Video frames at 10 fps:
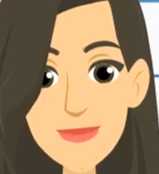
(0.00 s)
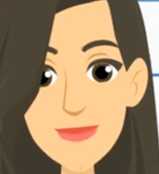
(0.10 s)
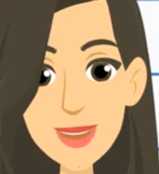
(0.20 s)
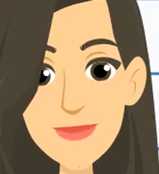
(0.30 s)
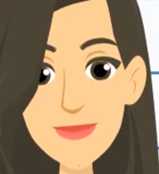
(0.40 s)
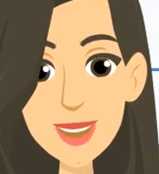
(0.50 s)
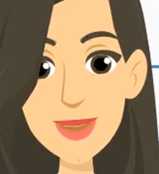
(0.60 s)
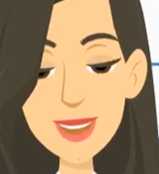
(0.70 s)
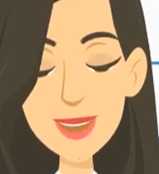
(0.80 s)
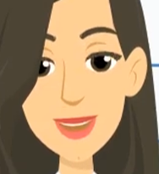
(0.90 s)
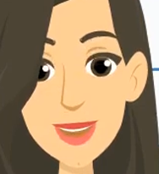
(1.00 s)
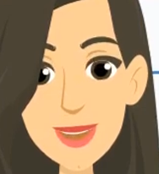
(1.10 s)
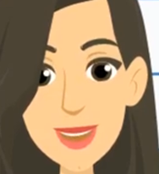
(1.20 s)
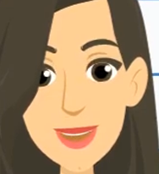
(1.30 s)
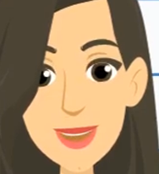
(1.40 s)
It's every citizen's
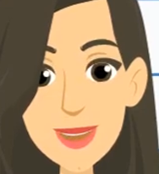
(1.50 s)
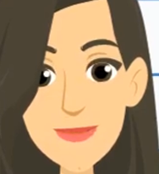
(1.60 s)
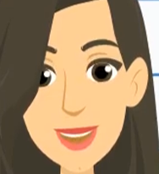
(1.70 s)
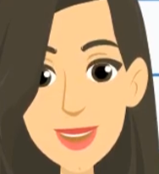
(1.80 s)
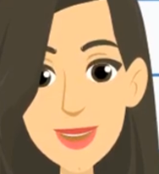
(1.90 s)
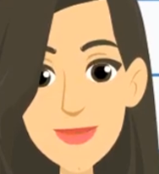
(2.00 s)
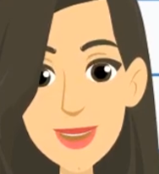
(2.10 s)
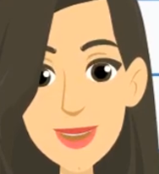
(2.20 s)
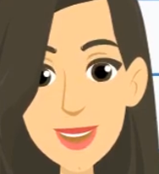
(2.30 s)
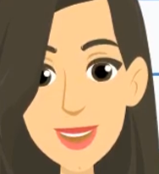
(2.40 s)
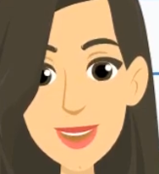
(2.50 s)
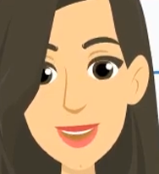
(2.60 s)
right and responsibility to